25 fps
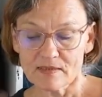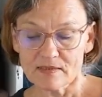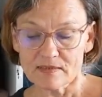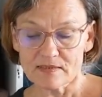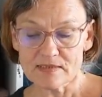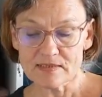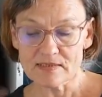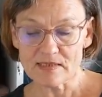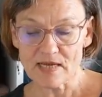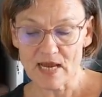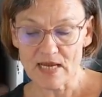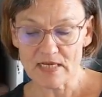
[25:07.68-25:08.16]

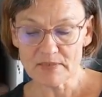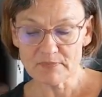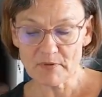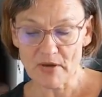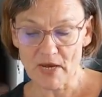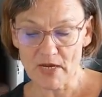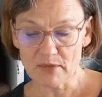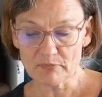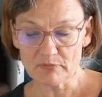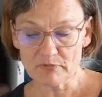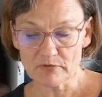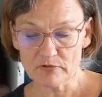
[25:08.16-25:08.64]
designed
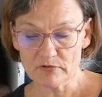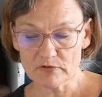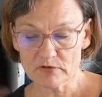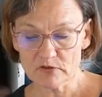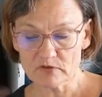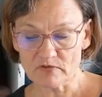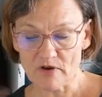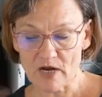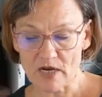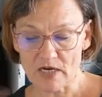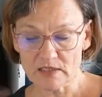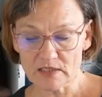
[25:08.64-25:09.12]
by
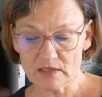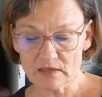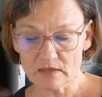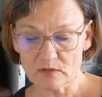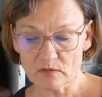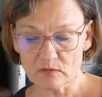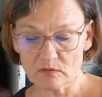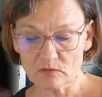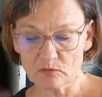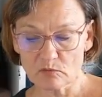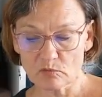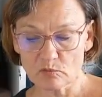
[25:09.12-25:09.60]
Bruce
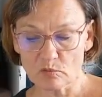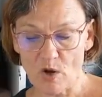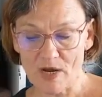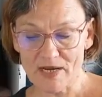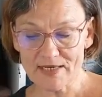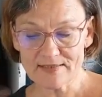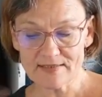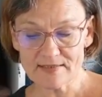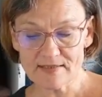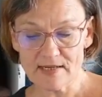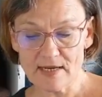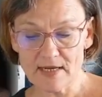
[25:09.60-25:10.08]

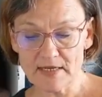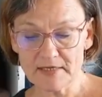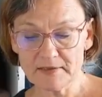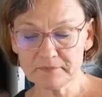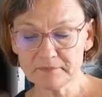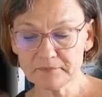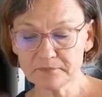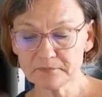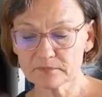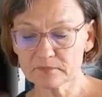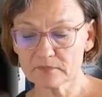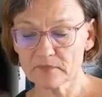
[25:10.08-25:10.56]

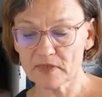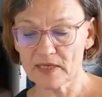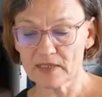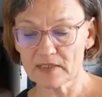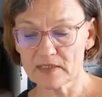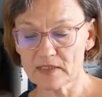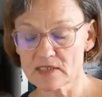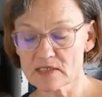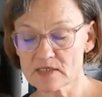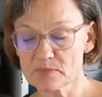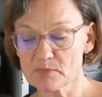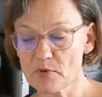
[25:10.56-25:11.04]
Weinstein,
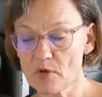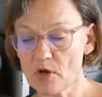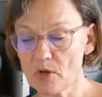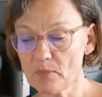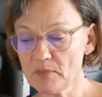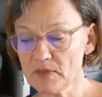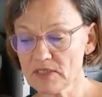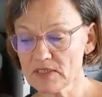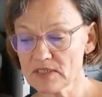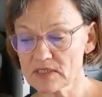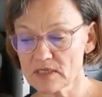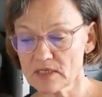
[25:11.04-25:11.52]
and it's
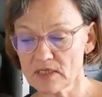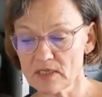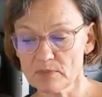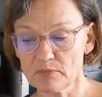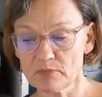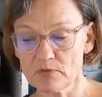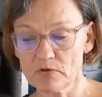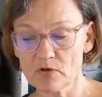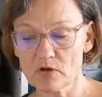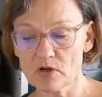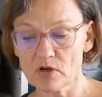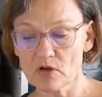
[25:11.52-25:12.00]
published in a
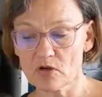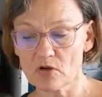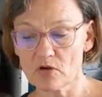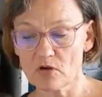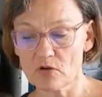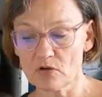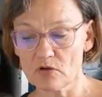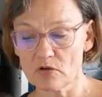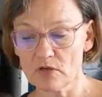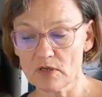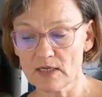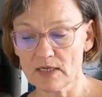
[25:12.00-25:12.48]
book
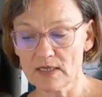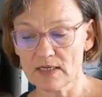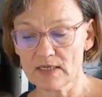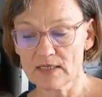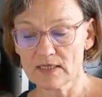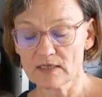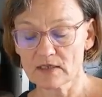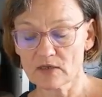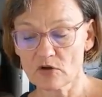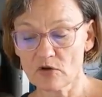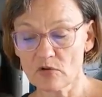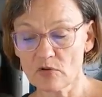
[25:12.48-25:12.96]
called
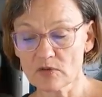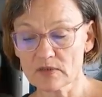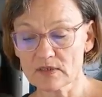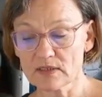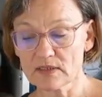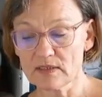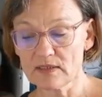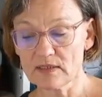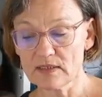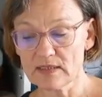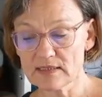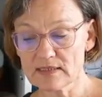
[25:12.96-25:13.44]

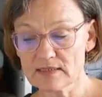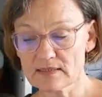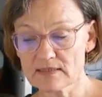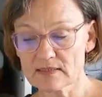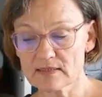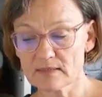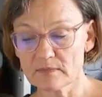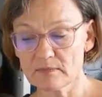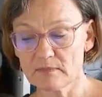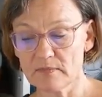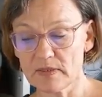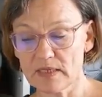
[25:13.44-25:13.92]

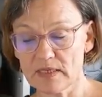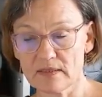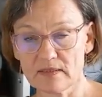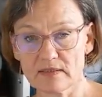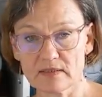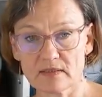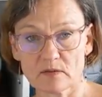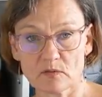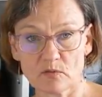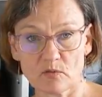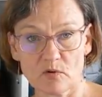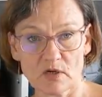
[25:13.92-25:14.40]
Knits
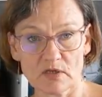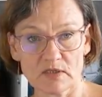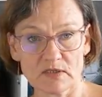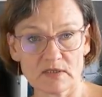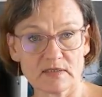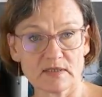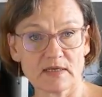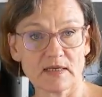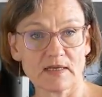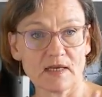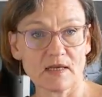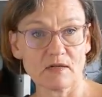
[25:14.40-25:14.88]
Meant
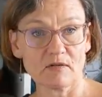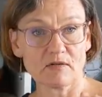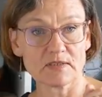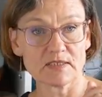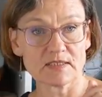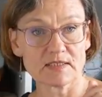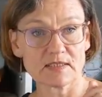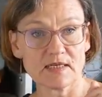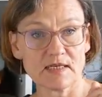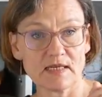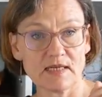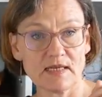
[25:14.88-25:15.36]
Want. And I'll
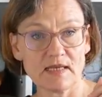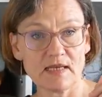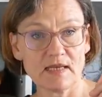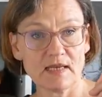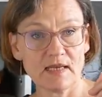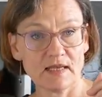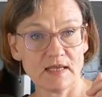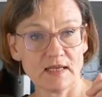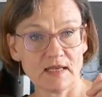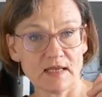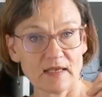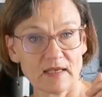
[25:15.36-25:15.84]
see
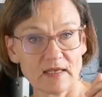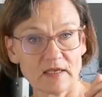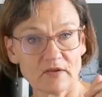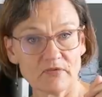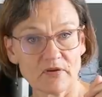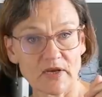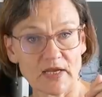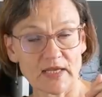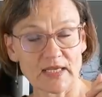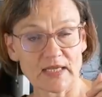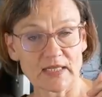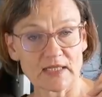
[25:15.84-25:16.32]

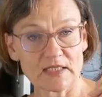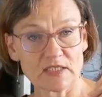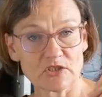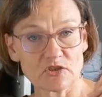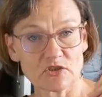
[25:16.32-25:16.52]
if I can